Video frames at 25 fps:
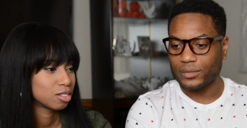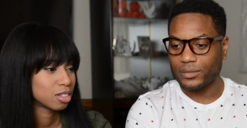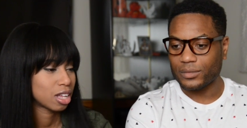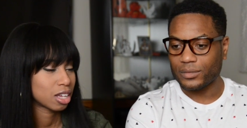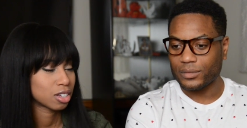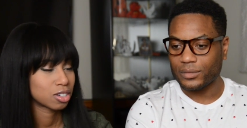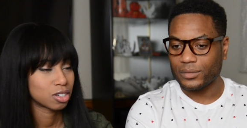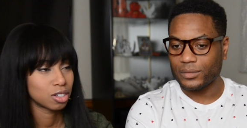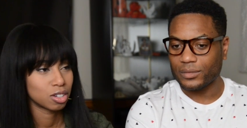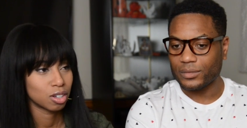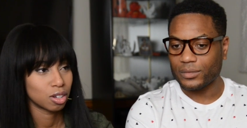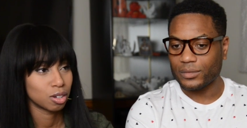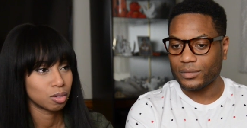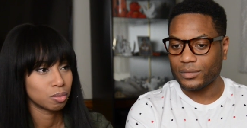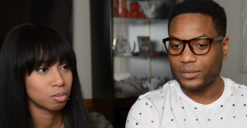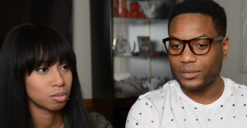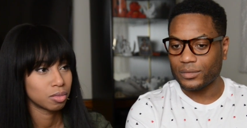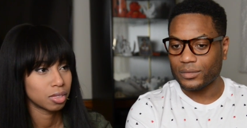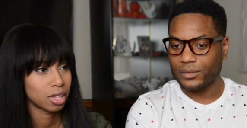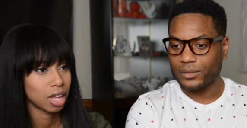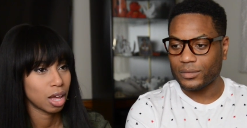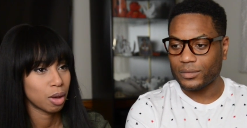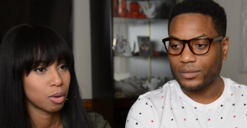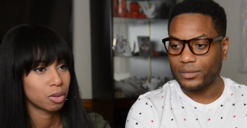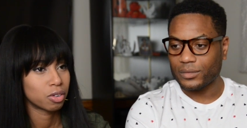Speaker 1: actually, no,
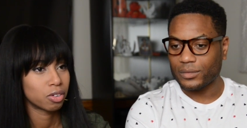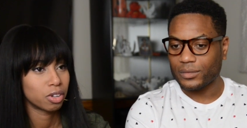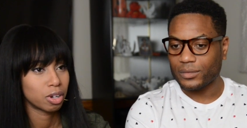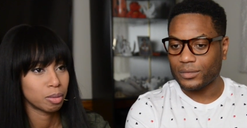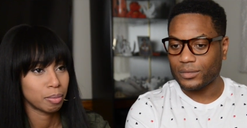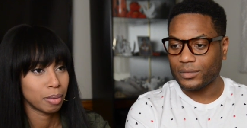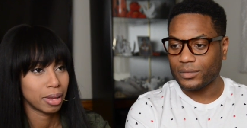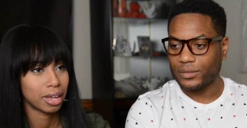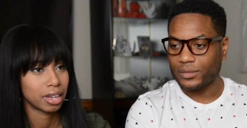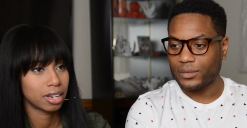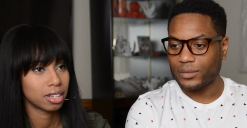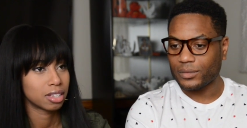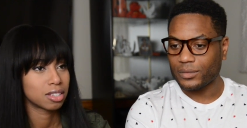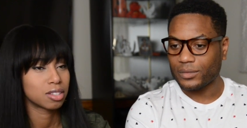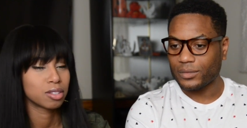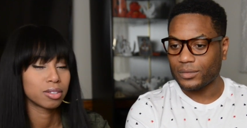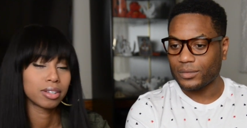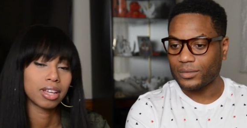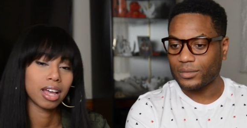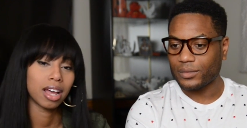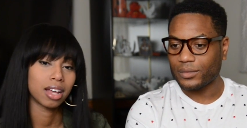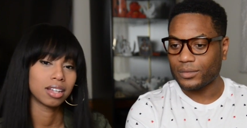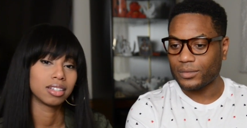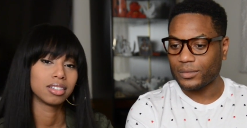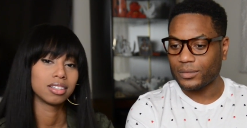I already made it. So
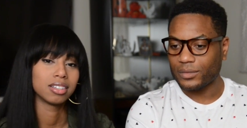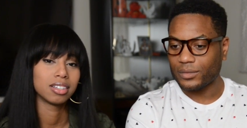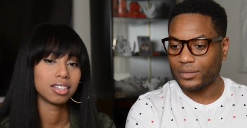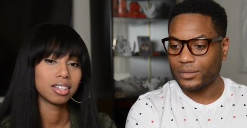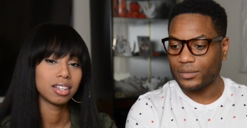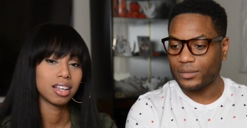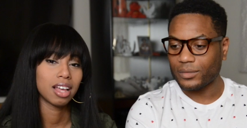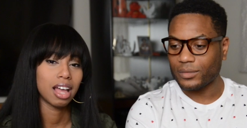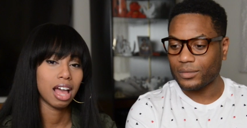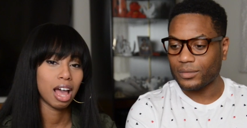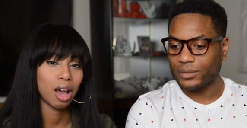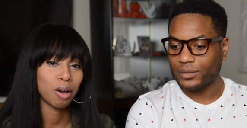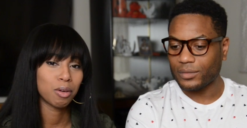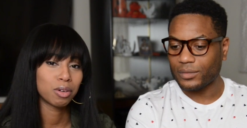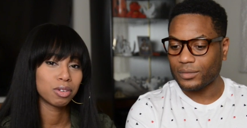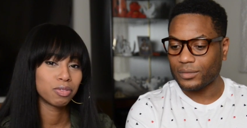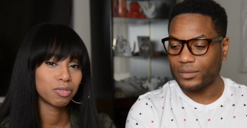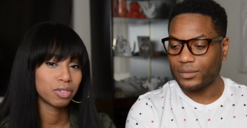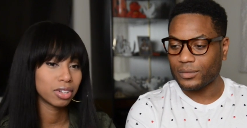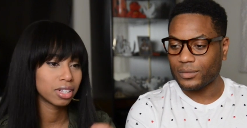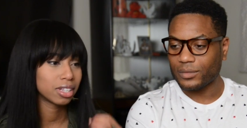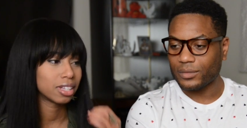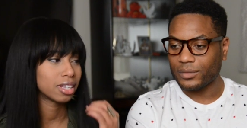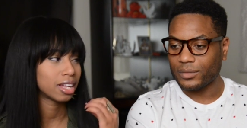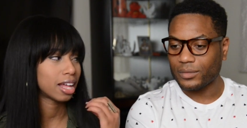yeah, I would
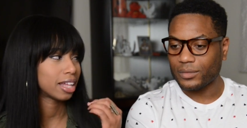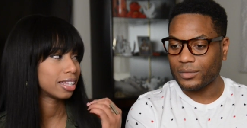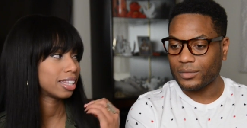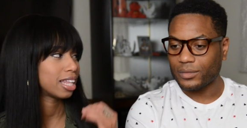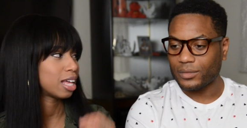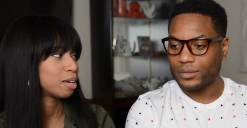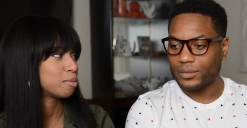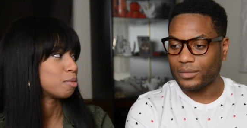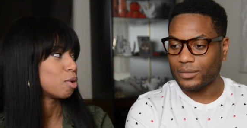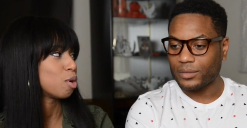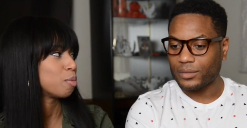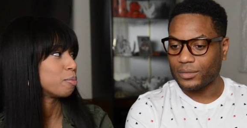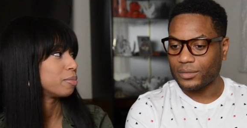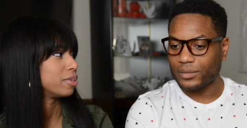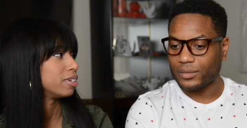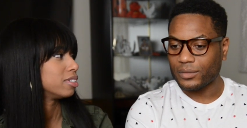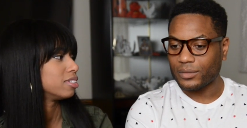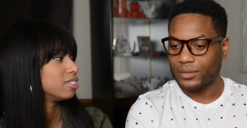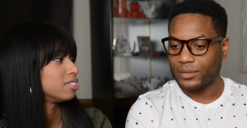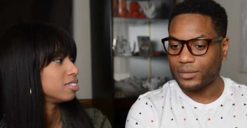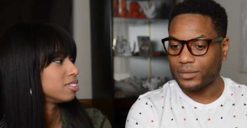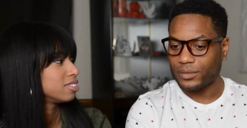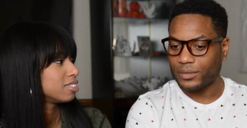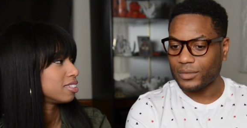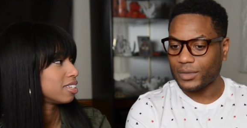feel it at that moment.
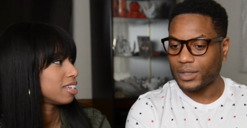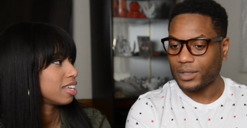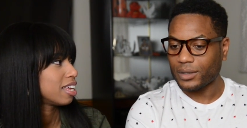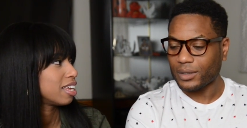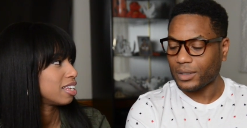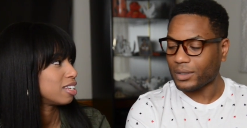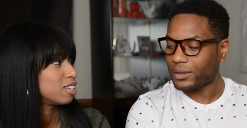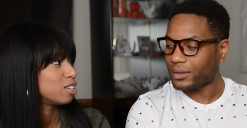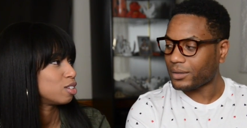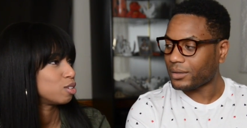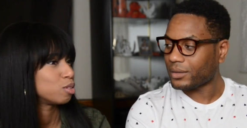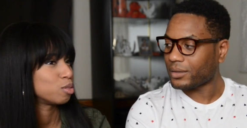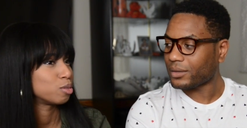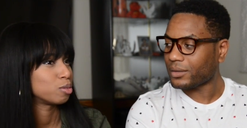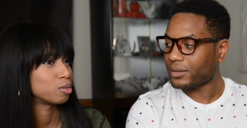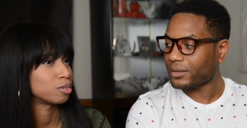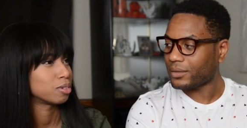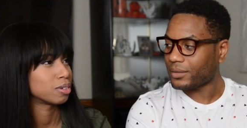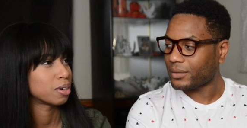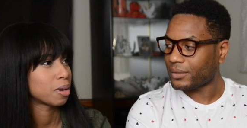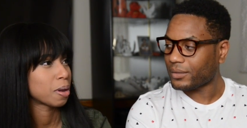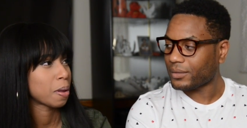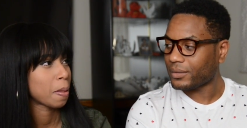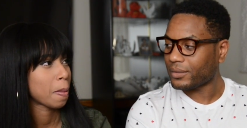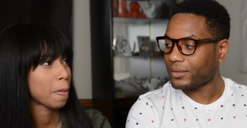And you
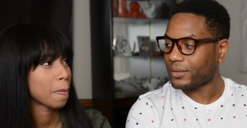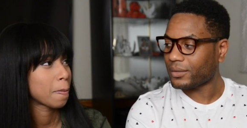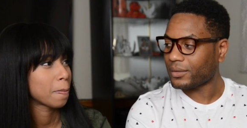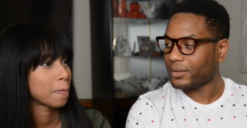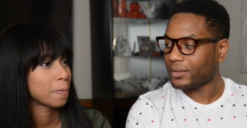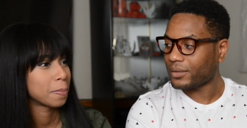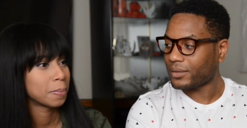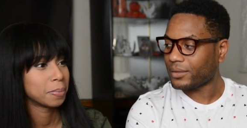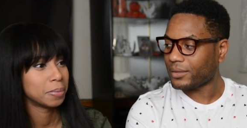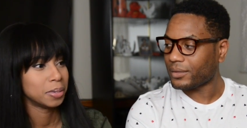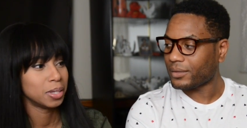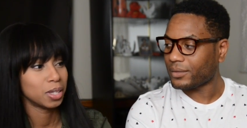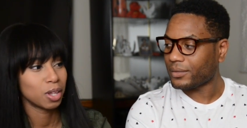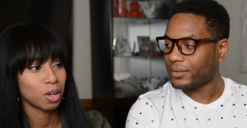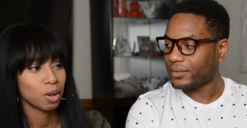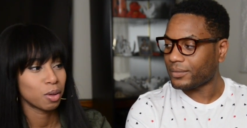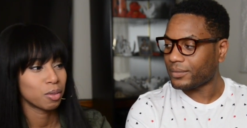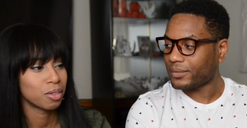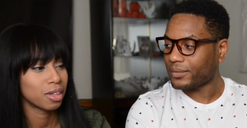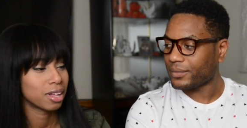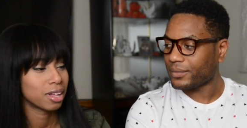know